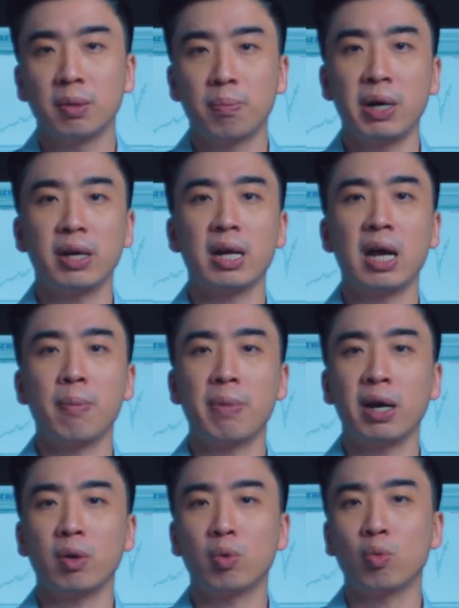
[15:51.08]
But I
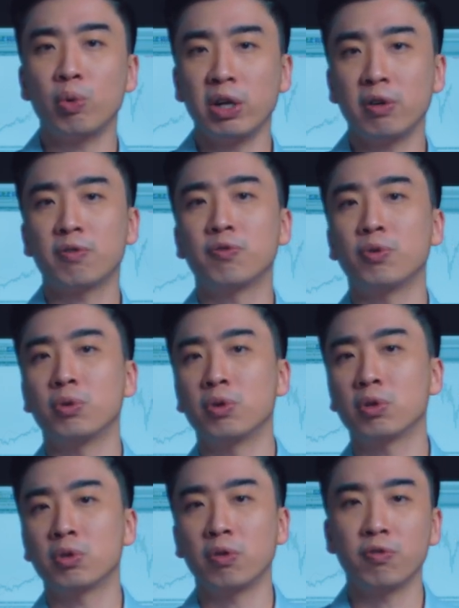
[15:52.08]
might wait
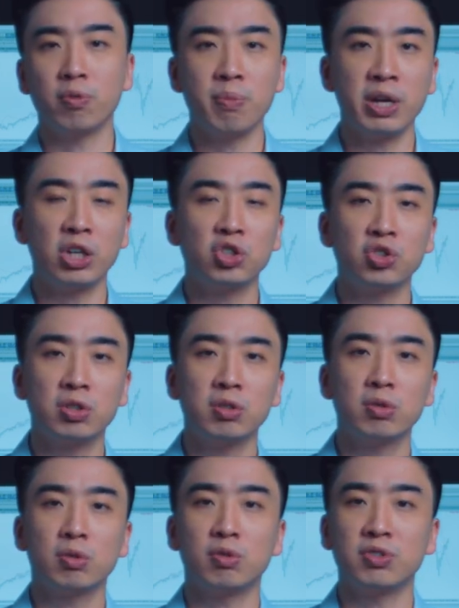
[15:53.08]
for confirmation
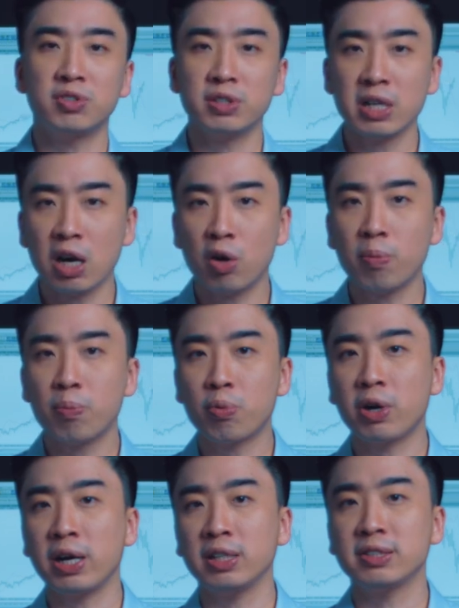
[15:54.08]
to see how
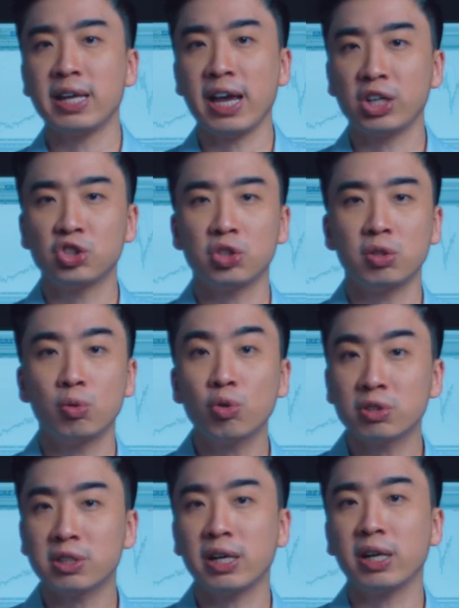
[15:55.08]
price action
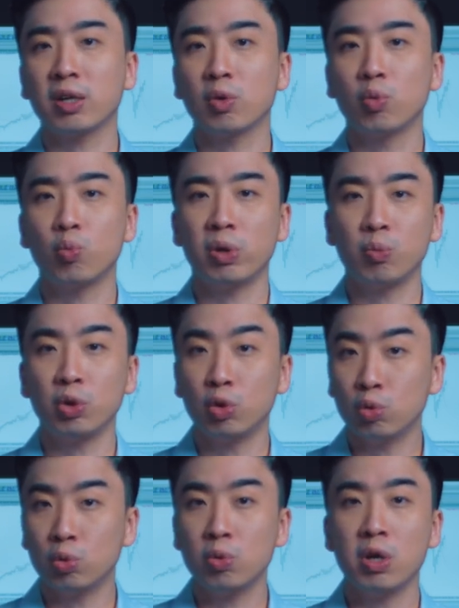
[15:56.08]
looks like when we
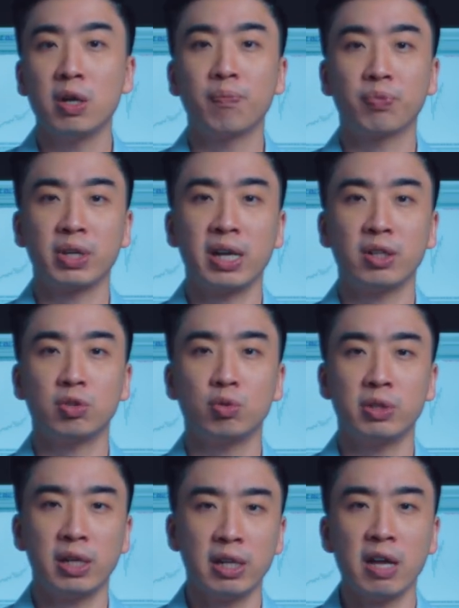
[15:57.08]
do get to
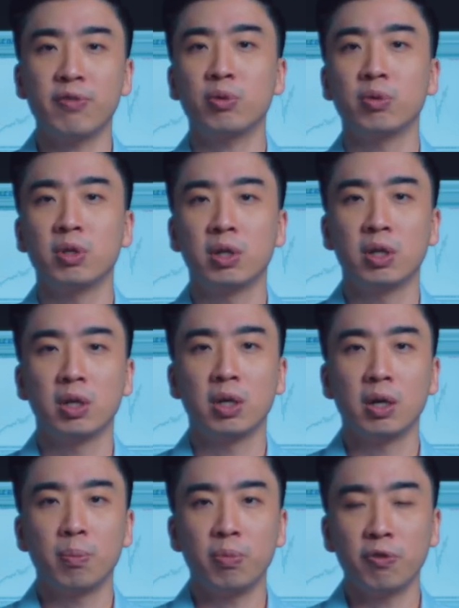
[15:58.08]
that level
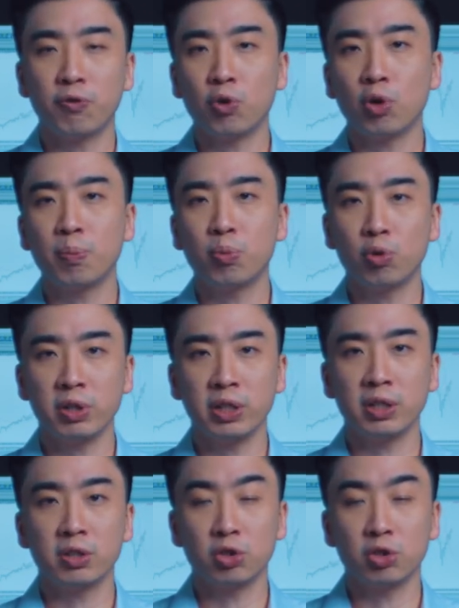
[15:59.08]
before pulling